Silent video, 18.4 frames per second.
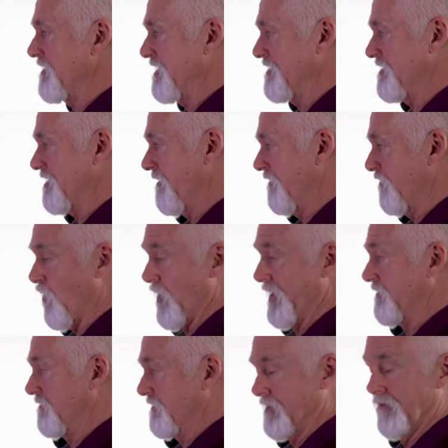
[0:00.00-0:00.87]
to
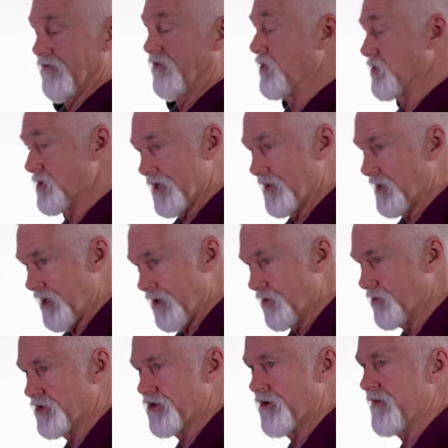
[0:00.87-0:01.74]
avoid confusing the
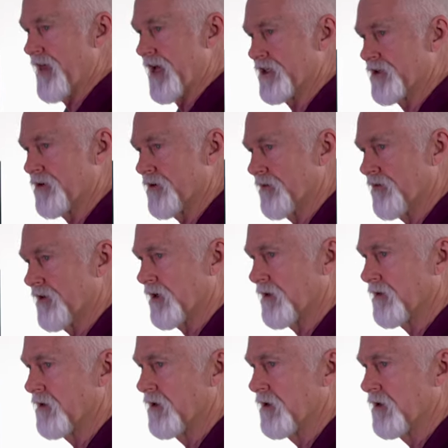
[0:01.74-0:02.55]
user, that sort of thing?